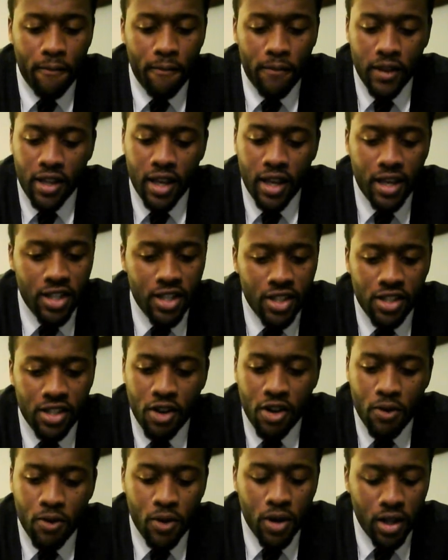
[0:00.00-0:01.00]
that they just
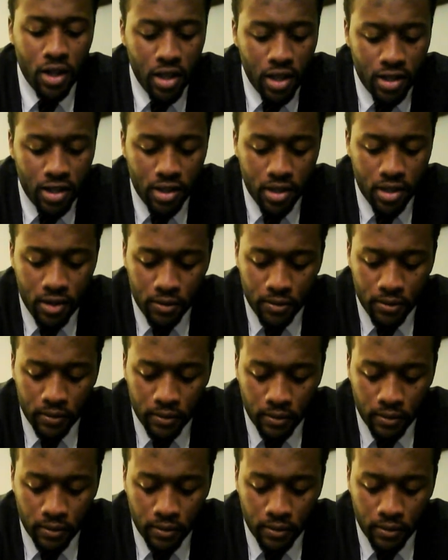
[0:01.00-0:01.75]
don't want to listen.